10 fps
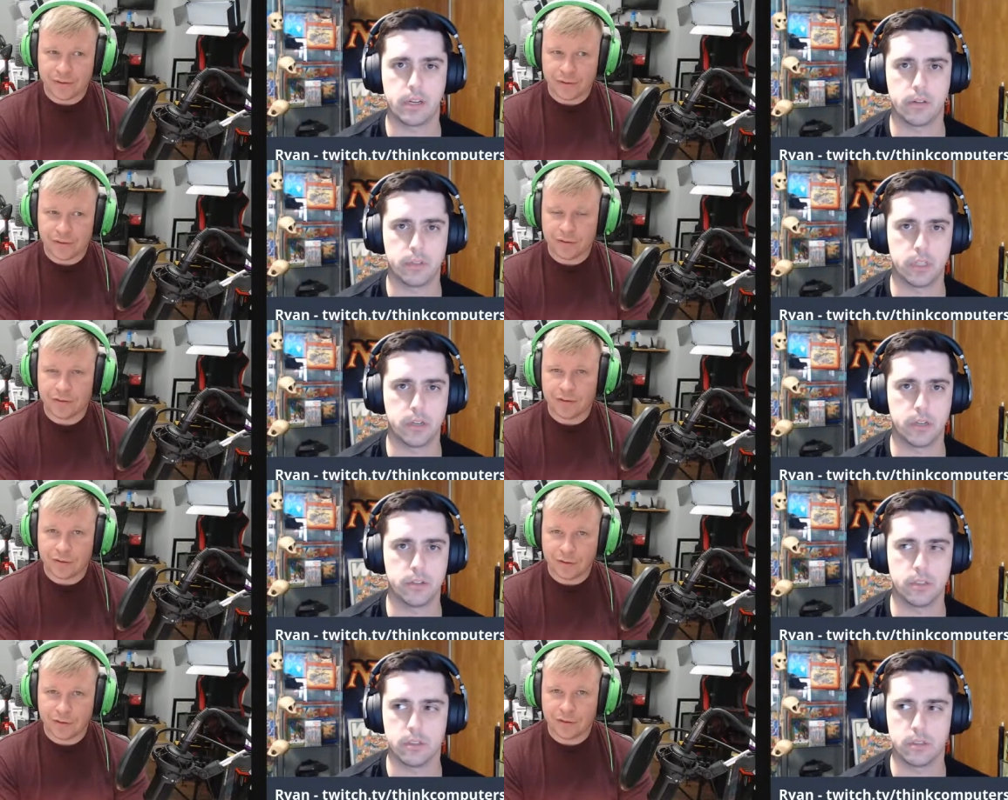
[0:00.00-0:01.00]
Speaker 1: over the years
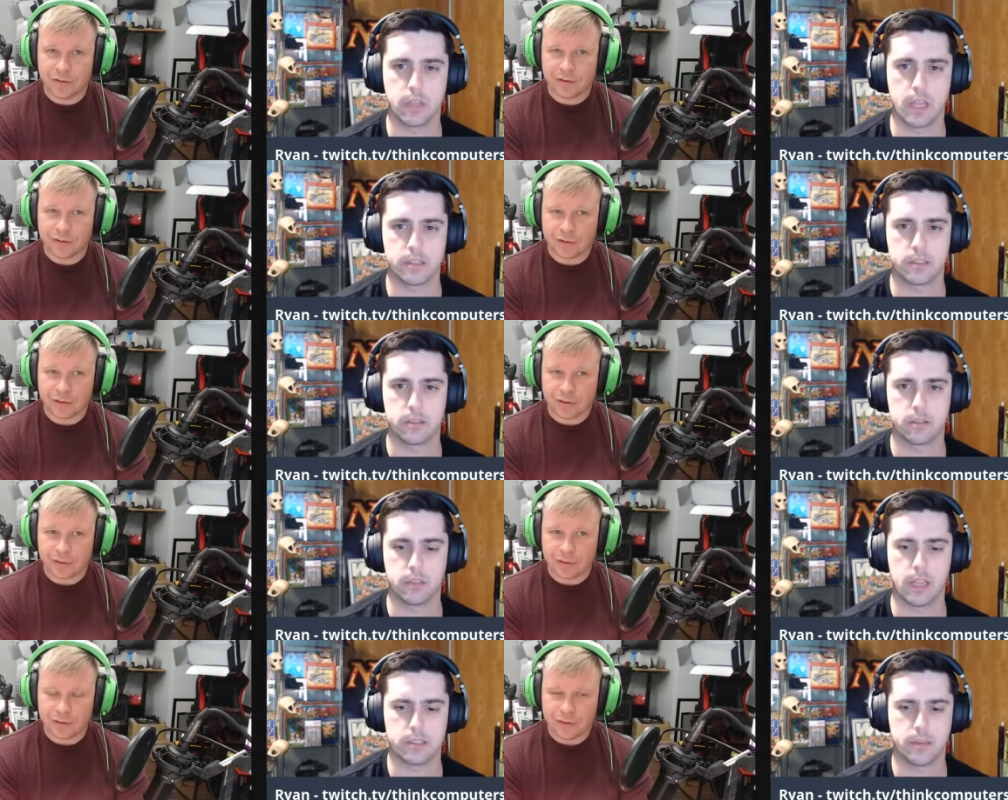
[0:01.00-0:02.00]
and lost
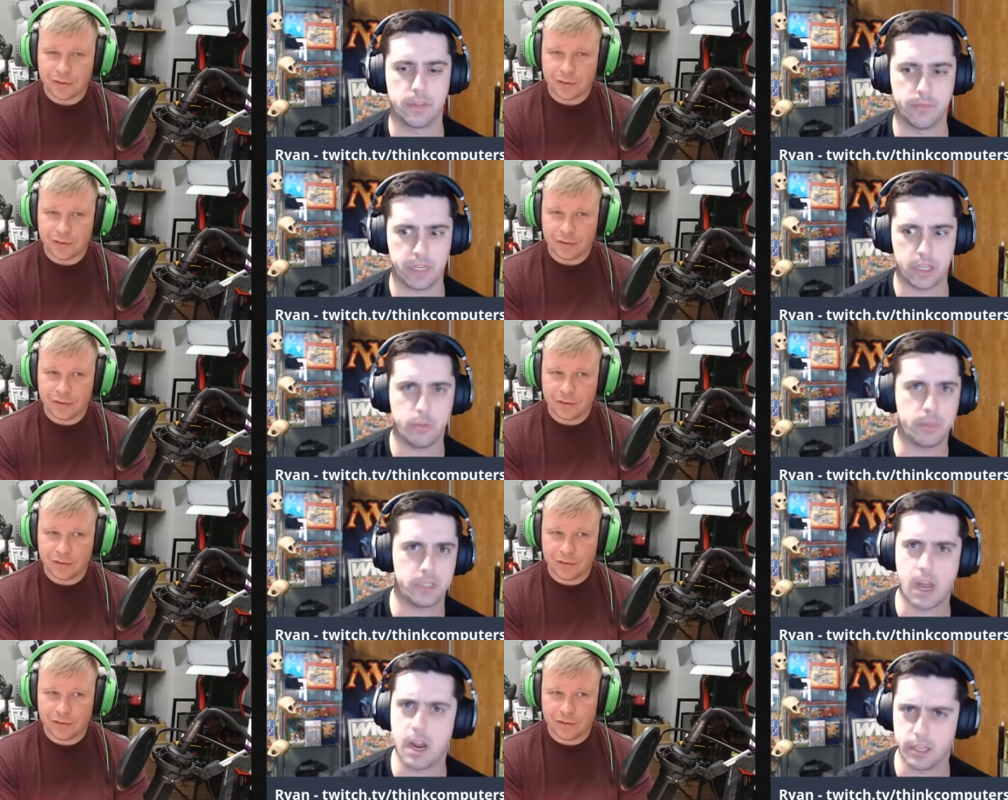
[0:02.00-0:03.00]
some of the video, but the
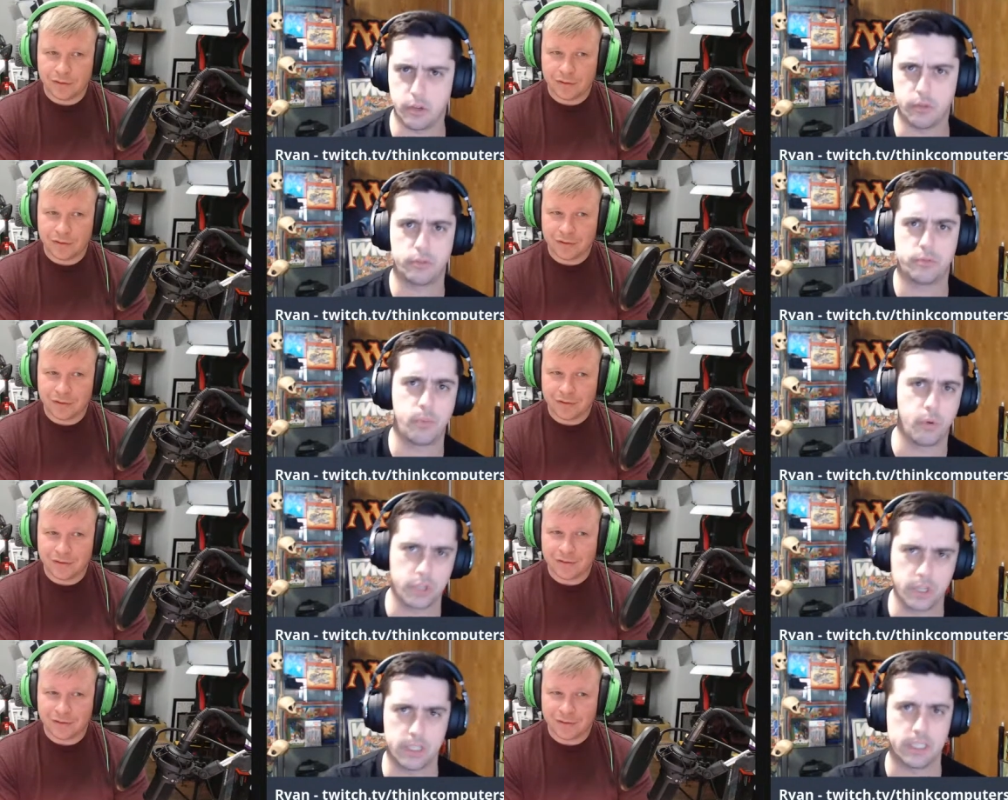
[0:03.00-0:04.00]
audio
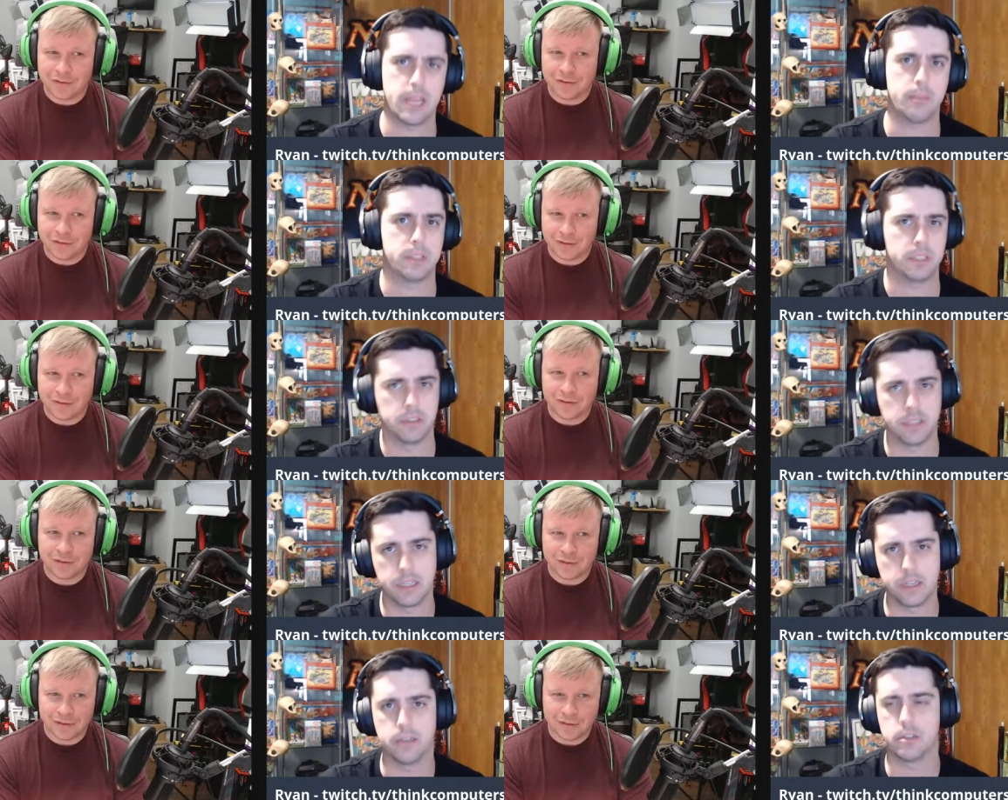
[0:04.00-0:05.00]
portion of the tape is still
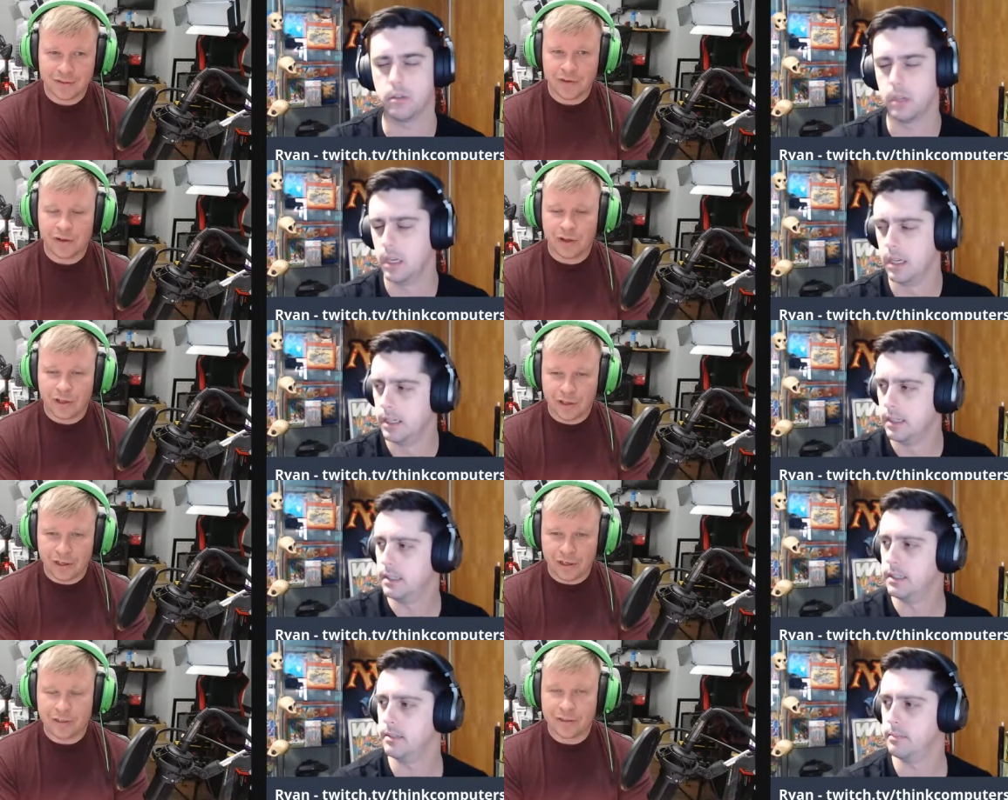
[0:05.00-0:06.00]
there. So
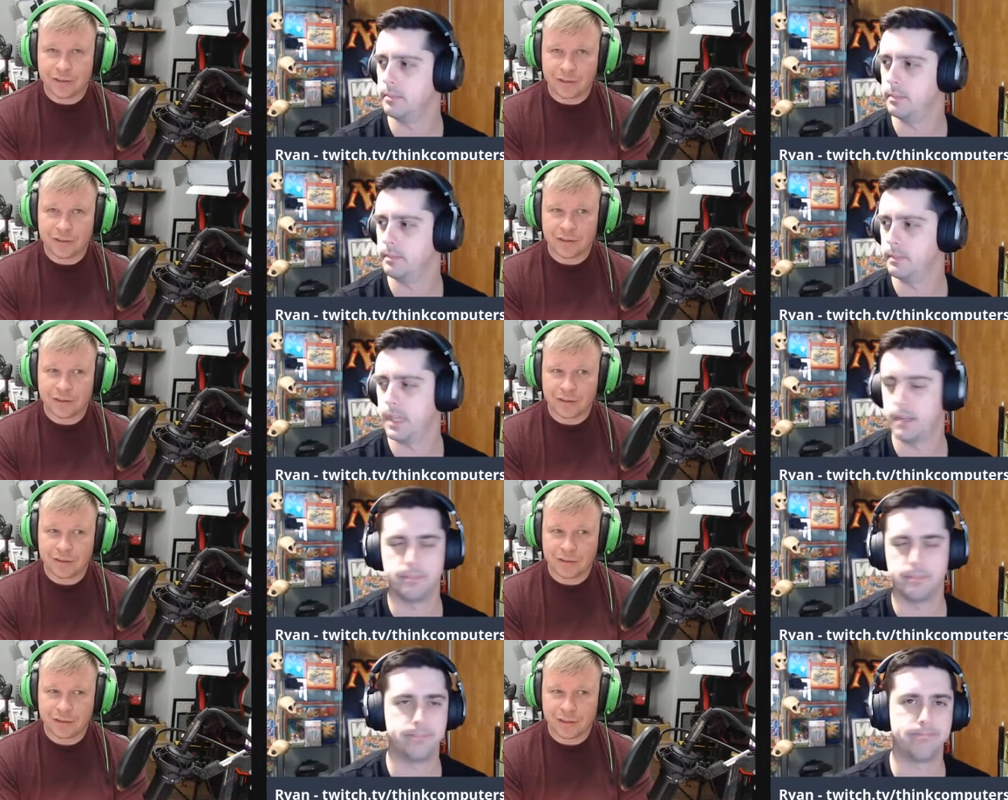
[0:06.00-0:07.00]
Speaker 2: yeah,
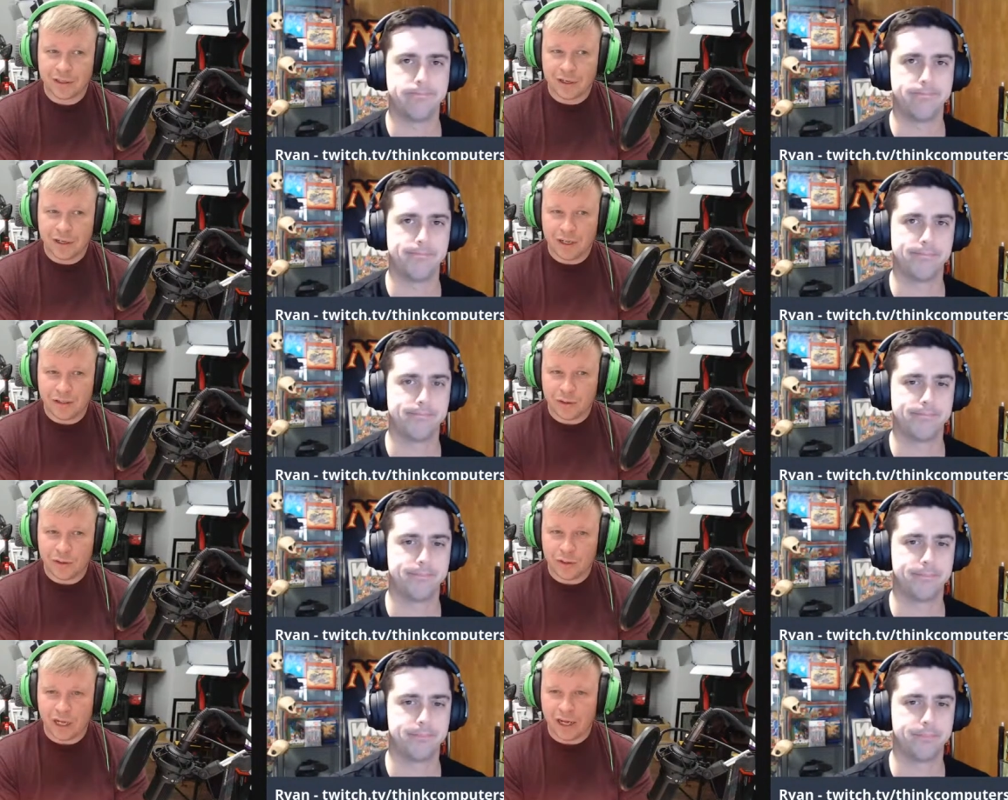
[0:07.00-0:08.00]
that's
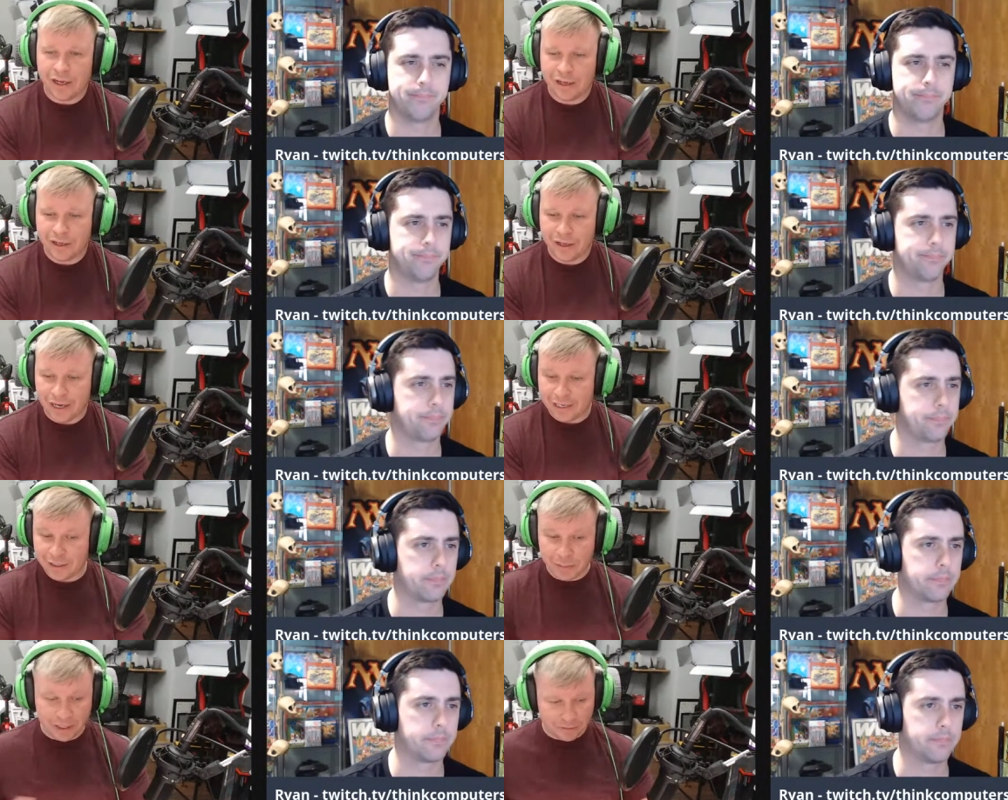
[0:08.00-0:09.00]
cool. I
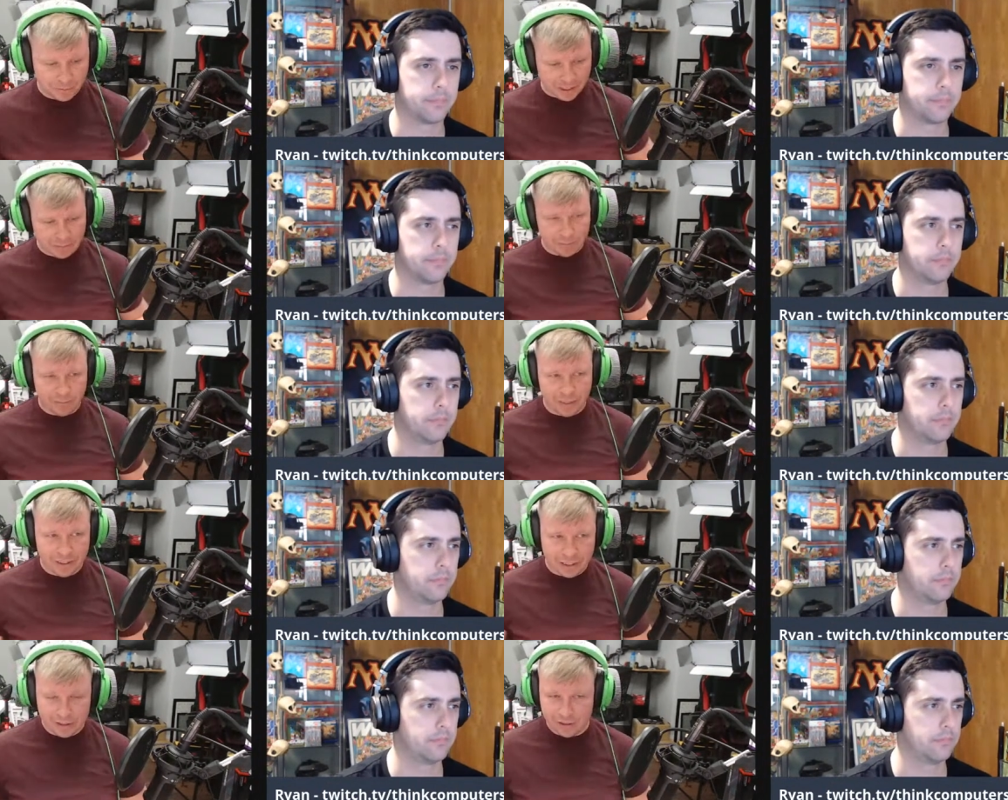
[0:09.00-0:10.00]
did my
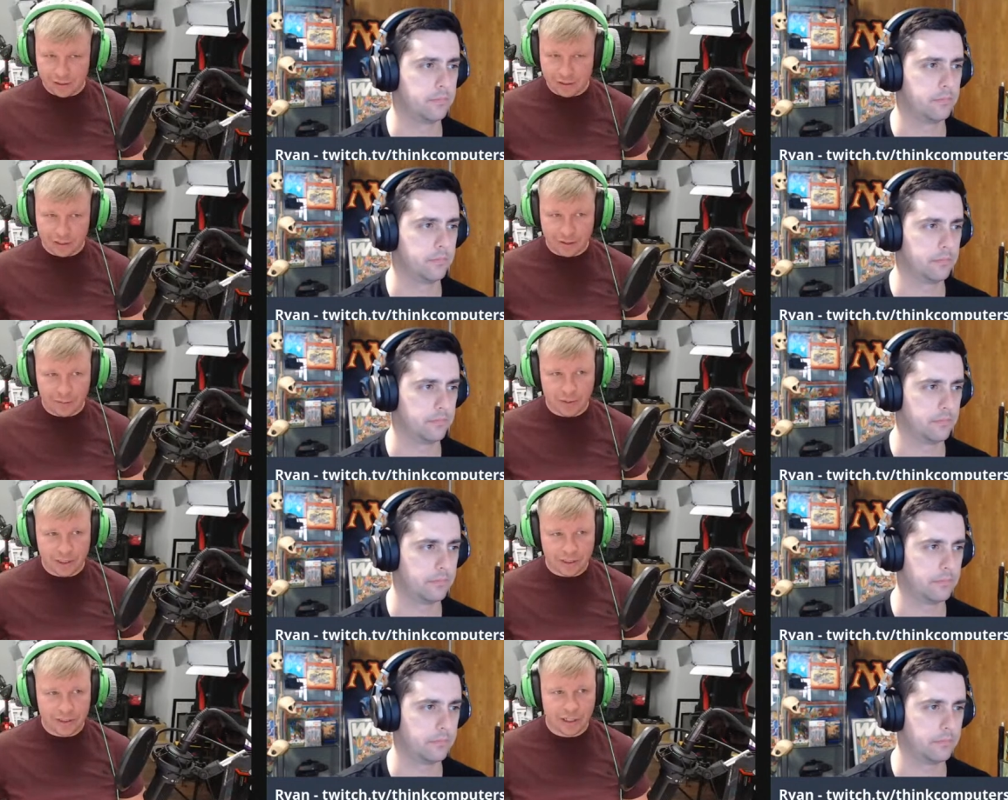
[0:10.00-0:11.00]
desk setup,
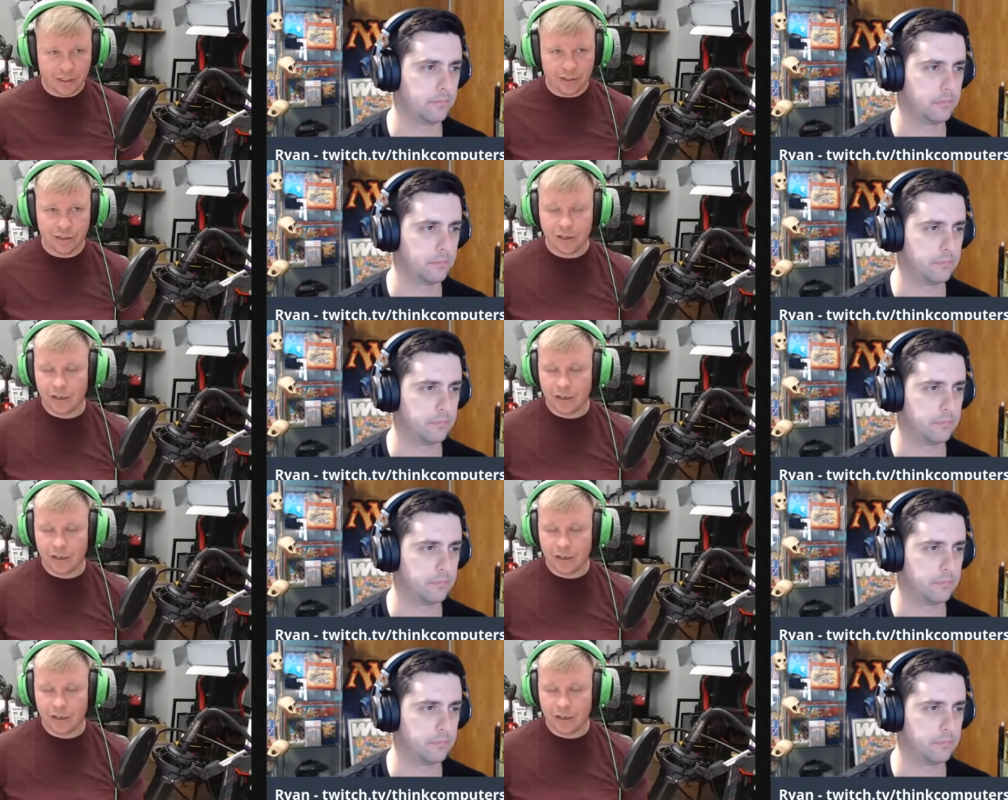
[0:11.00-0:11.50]
as I said.